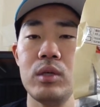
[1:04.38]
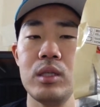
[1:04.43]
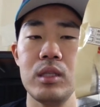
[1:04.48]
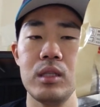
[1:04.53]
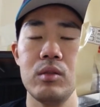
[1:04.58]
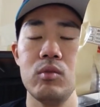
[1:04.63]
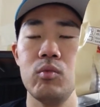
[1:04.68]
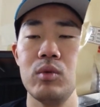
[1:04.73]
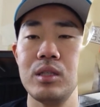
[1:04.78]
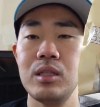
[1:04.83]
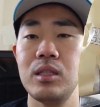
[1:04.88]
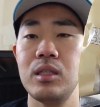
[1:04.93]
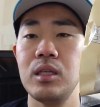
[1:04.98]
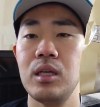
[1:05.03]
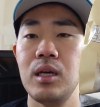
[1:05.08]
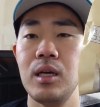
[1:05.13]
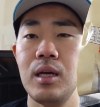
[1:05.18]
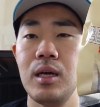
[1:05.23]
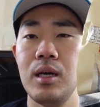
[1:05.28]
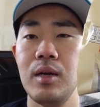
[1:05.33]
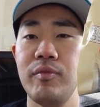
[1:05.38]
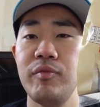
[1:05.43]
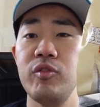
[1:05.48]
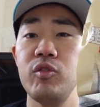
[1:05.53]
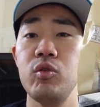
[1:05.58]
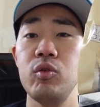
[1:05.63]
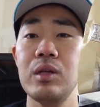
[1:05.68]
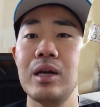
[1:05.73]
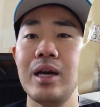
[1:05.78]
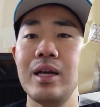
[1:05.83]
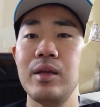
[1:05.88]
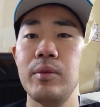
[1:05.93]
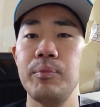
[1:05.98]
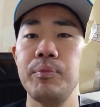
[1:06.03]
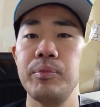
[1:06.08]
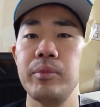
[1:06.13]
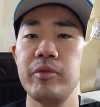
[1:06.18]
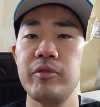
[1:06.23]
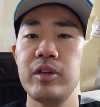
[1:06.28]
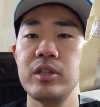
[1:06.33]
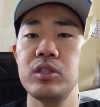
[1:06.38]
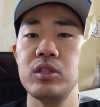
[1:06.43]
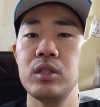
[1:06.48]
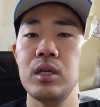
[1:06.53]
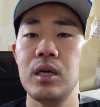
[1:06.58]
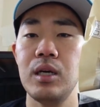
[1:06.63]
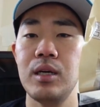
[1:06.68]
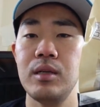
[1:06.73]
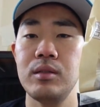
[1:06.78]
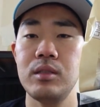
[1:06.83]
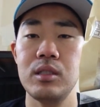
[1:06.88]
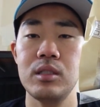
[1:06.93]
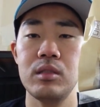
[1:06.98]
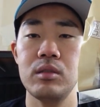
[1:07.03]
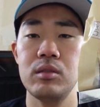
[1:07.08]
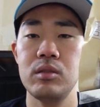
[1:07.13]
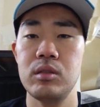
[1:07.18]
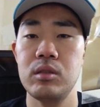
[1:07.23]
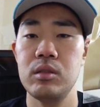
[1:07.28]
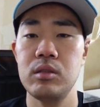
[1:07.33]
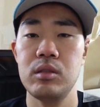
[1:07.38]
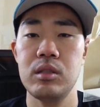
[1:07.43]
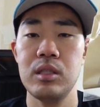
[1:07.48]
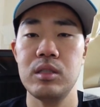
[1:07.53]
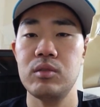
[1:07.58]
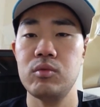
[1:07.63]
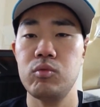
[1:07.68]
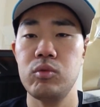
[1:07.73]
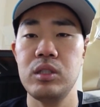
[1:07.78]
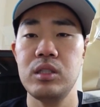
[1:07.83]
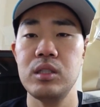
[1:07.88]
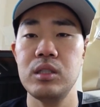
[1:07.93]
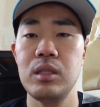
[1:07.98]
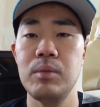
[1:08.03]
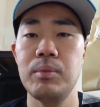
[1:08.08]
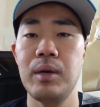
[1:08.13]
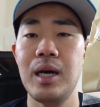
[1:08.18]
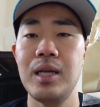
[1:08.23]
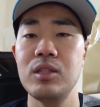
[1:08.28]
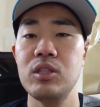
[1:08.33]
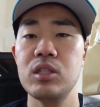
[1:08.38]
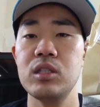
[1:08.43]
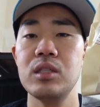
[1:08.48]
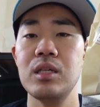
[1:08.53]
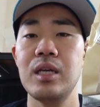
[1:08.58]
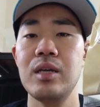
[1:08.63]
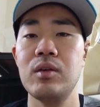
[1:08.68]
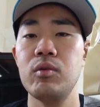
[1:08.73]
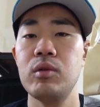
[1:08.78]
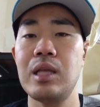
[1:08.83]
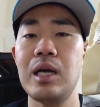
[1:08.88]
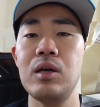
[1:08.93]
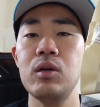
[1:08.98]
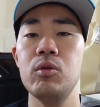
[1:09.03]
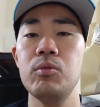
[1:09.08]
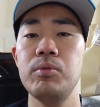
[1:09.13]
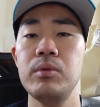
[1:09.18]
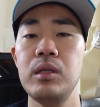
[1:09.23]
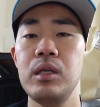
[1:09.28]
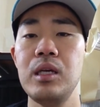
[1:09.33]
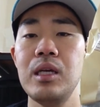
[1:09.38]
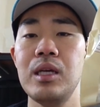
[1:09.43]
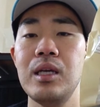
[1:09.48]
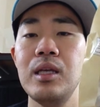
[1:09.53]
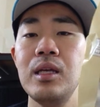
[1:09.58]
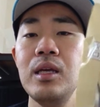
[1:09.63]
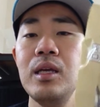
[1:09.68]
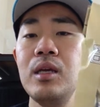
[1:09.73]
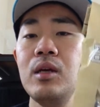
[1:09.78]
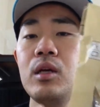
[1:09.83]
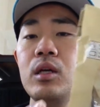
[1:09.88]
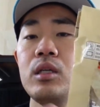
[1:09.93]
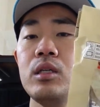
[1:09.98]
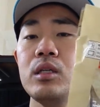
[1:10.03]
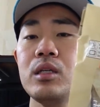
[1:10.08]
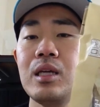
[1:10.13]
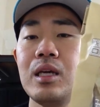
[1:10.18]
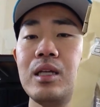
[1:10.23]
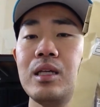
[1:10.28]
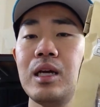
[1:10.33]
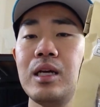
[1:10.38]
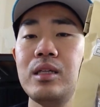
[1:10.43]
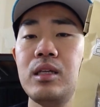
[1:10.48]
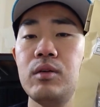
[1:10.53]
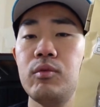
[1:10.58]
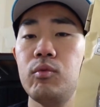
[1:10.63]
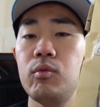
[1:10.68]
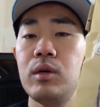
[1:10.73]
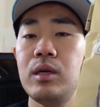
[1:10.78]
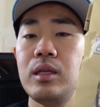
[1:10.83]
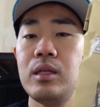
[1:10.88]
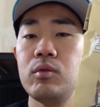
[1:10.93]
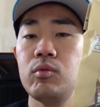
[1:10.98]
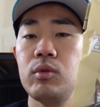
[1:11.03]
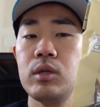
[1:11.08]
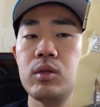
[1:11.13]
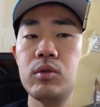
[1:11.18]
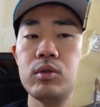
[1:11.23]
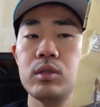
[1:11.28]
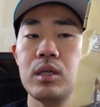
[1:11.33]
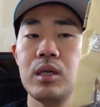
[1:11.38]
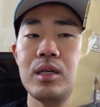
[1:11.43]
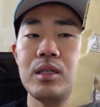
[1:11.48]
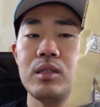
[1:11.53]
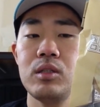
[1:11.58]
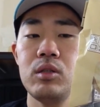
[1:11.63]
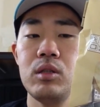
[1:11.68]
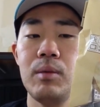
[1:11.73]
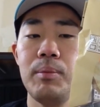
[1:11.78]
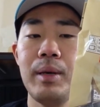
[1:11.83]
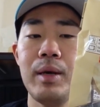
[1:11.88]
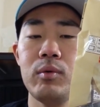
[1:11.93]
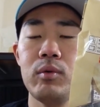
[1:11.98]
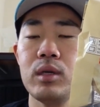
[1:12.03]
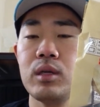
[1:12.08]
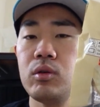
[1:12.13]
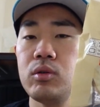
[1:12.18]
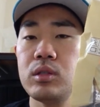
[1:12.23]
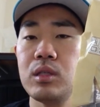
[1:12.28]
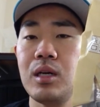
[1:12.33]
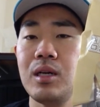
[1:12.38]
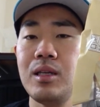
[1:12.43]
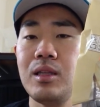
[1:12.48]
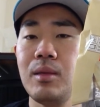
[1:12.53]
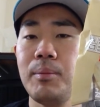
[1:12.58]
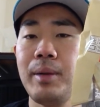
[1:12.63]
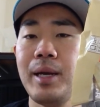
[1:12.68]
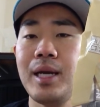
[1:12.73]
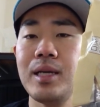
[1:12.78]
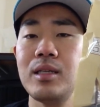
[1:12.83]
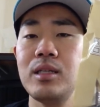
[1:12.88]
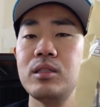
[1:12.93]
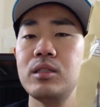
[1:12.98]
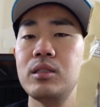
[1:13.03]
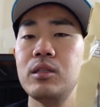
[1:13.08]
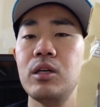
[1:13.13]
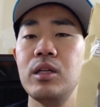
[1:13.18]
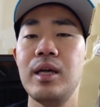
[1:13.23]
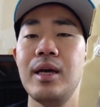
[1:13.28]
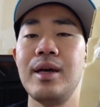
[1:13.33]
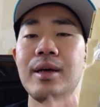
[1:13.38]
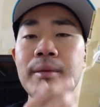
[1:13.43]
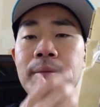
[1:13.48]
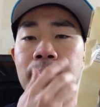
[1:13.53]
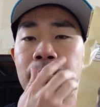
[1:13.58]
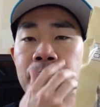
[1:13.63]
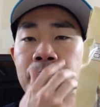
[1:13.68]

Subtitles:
what a food item fresh just recently bought looks like without opening it. You can get an idea of what goes on in the package and all that.